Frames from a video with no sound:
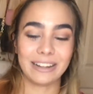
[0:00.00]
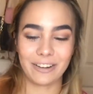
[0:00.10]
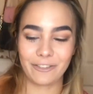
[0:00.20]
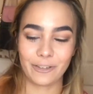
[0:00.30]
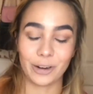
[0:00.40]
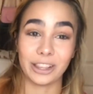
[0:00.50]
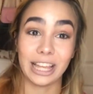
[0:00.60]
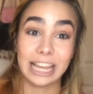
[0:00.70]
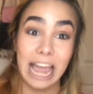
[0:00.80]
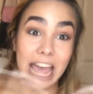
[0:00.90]
for
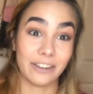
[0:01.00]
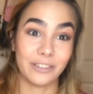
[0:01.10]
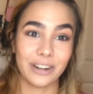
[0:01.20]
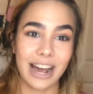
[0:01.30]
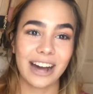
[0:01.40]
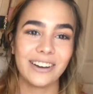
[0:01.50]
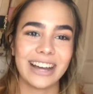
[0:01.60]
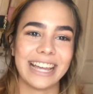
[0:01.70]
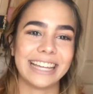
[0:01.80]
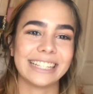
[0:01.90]
like ever now,
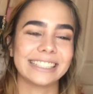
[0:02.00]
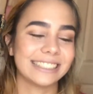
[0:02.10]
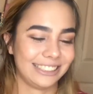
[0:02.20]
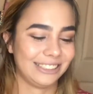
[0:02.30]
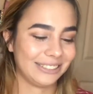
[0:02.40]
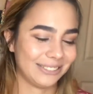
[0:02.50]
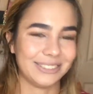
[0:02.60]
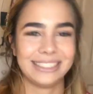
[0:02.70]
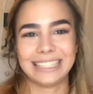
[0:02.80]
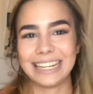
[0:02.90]
and so
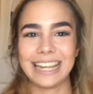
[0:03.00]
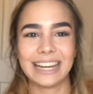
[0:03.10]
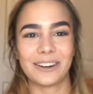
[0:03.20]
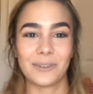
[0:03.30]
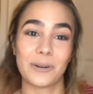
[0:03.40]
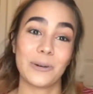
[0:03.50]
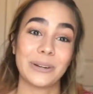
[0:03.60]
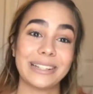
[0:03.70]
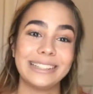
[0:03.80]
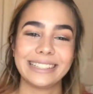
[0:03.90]
sitting here
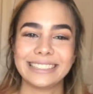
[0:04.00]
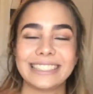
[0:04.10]
recording this